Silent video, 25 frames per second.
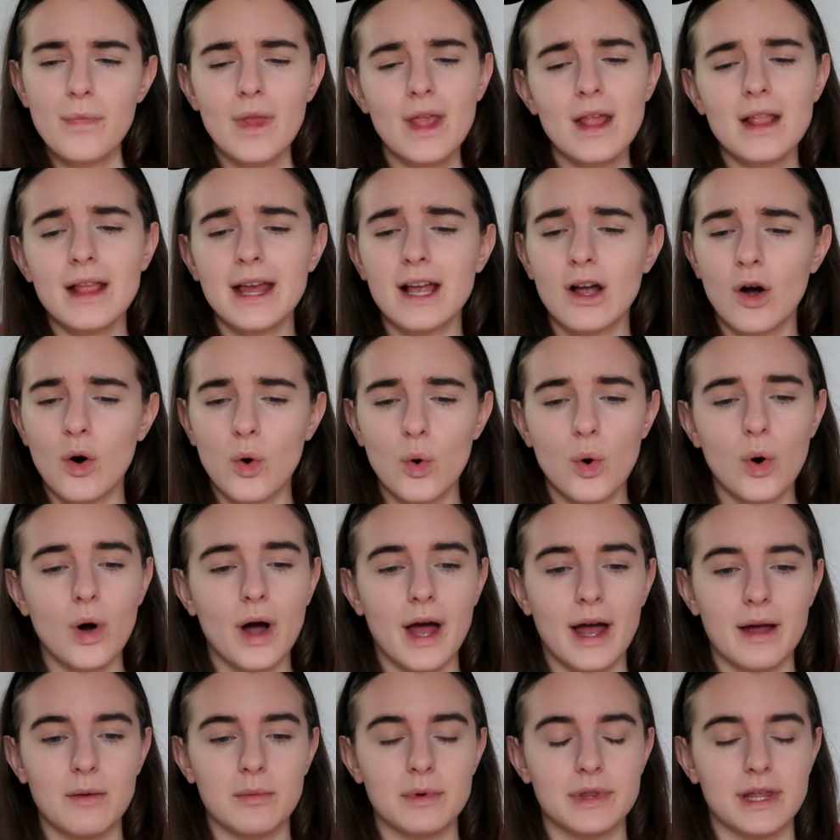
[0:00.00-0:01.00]
like,
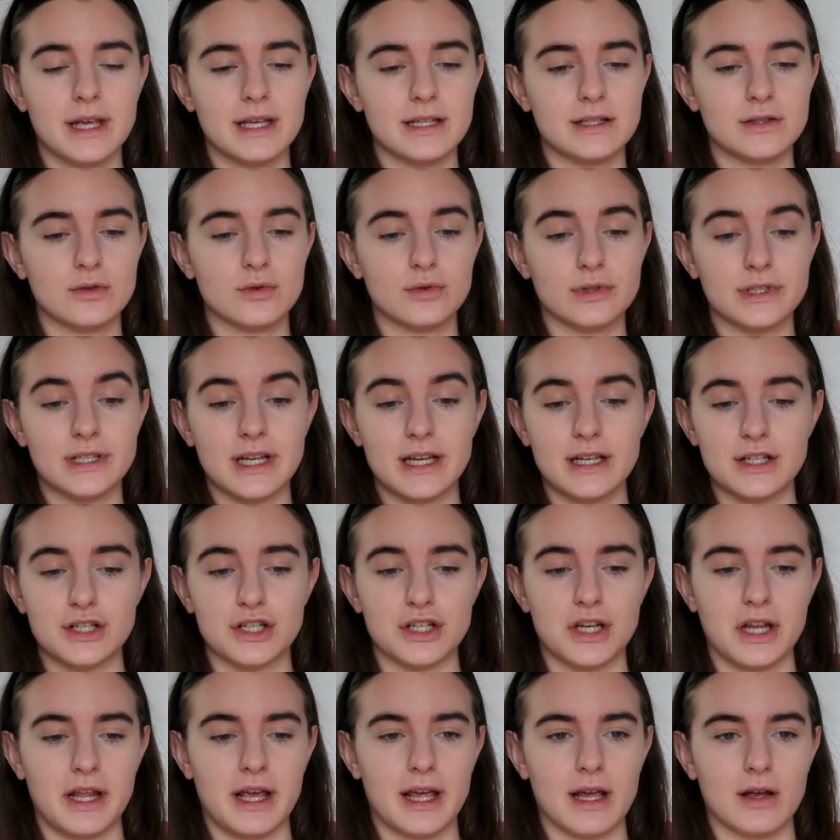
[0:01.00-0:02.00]
Jorge with his
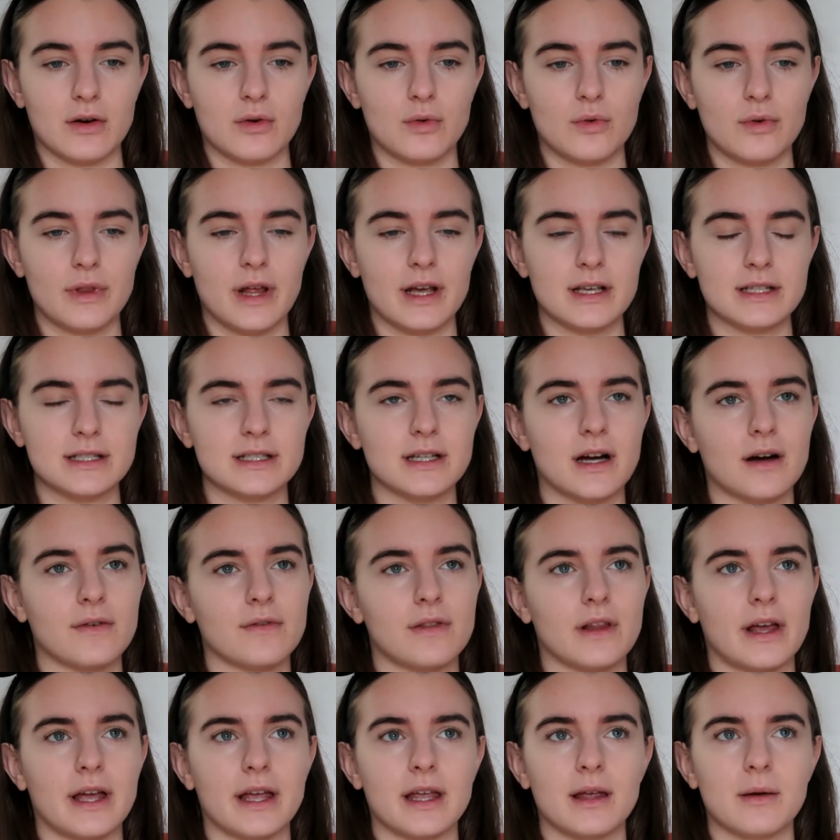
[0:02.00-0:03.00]
auditioning and all that
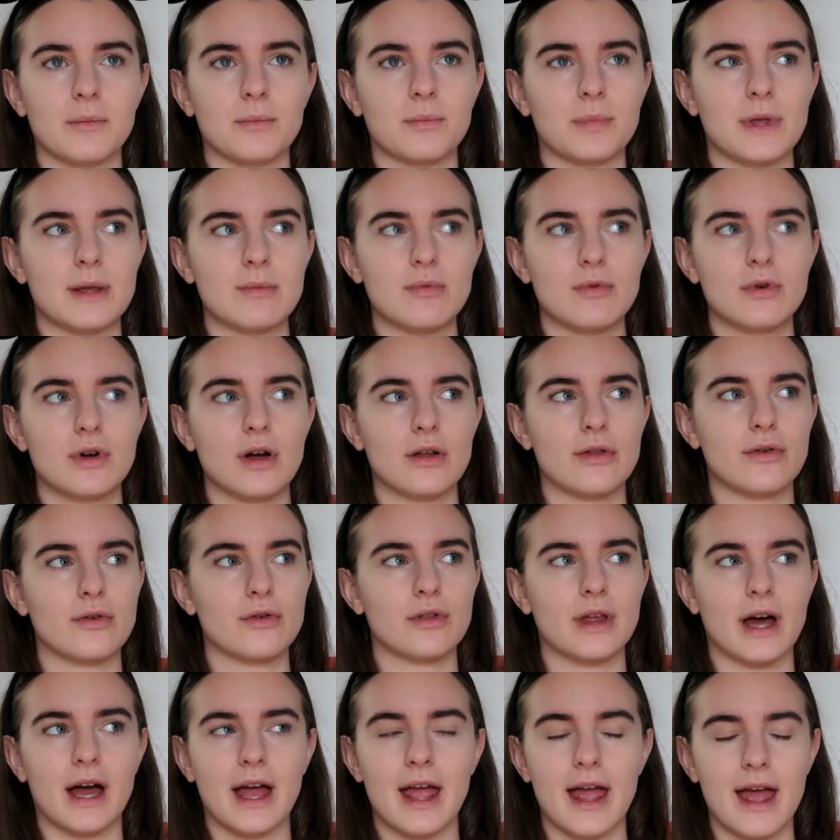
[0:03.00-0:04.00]
stuff, like, people go
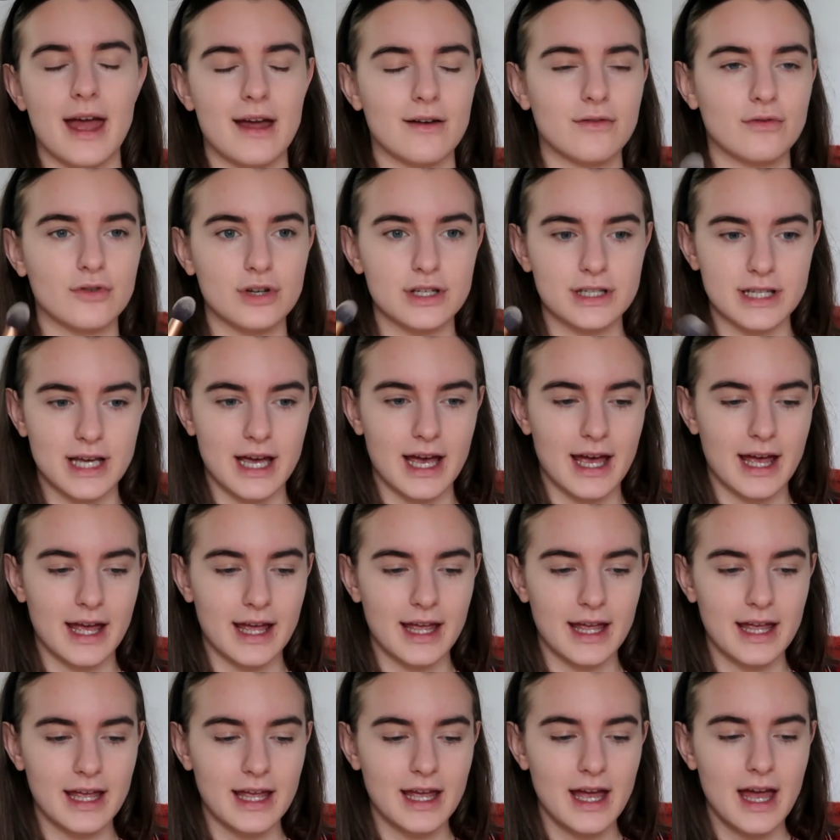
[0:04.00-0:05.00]
through that every
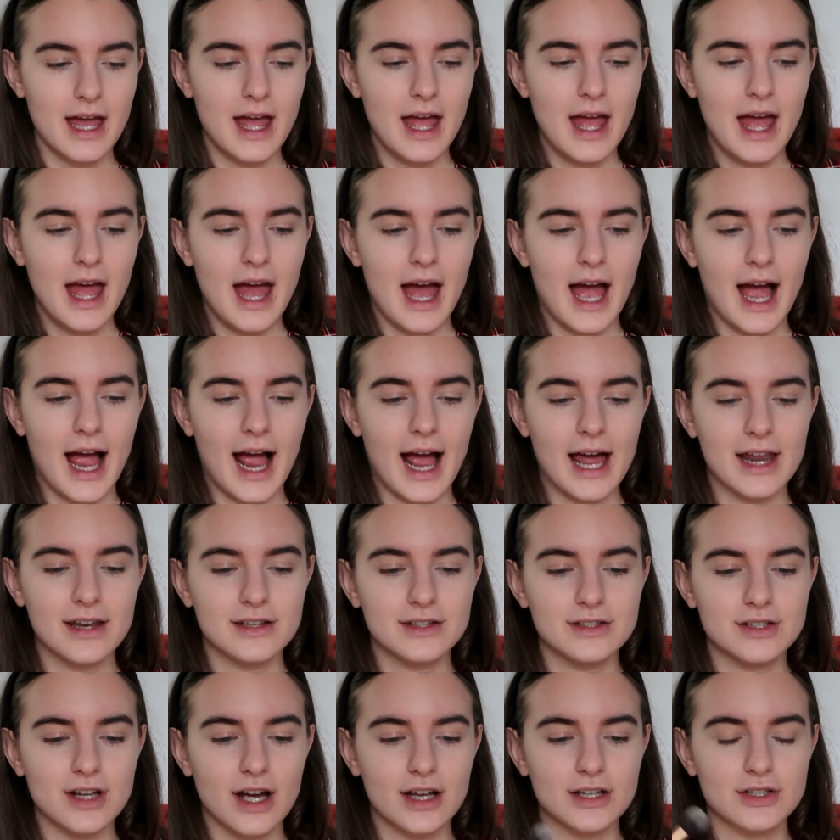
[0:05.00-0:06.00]
day,
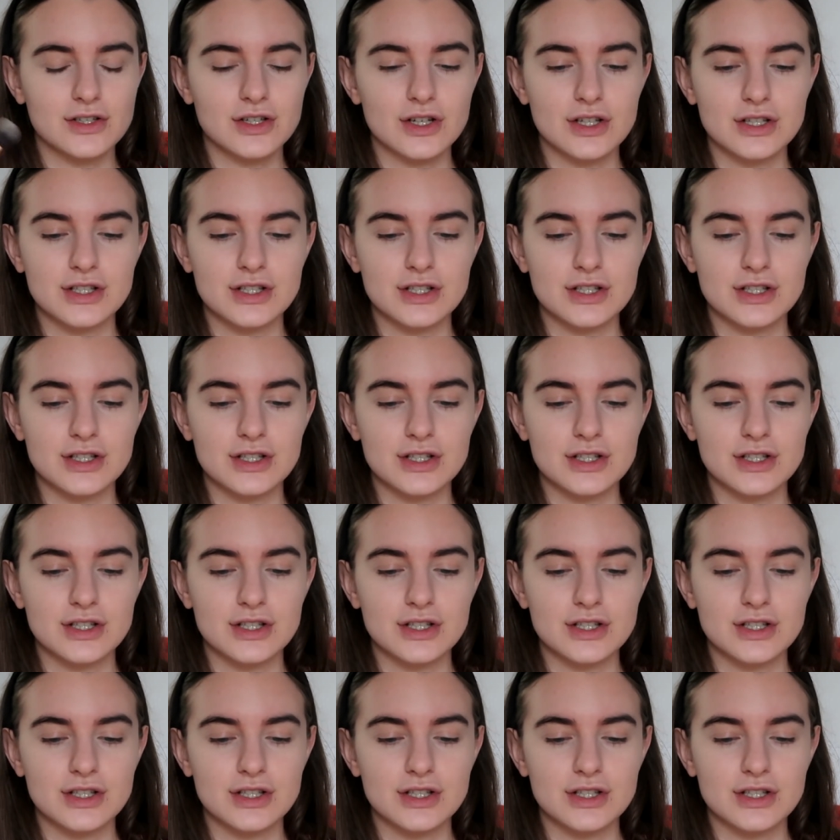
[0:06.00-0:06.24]
and I